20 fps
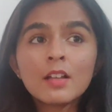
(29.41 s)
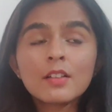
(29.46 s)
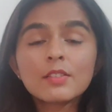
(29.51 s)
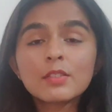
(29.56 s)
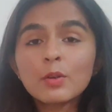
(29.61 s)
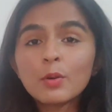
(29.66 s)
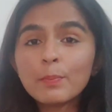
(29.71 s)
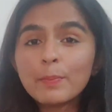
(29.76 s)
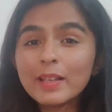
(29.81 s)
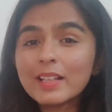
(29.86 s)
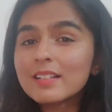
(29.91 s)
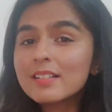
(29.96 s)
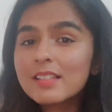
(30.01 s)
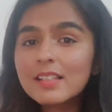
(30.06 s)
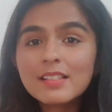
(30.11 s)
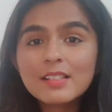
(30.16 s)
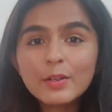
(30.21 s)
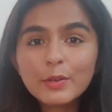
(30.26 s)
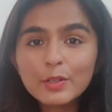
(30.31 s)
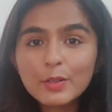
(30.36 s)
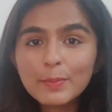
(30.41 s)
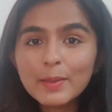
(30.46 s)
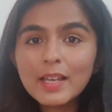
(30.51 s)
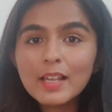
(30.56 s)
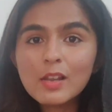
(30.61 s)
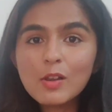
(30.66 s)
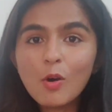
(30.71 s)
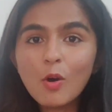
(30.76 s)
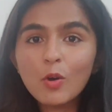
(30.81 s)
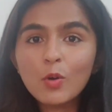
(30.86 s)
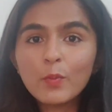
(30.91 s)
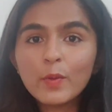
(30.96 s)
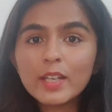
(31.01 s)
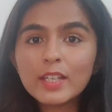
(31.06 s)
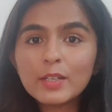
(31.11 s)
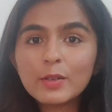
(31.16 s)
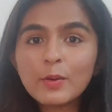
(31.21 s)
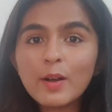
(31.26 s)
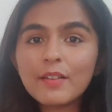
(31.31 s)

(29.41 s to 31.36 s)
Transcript: So because it's going to be a long video,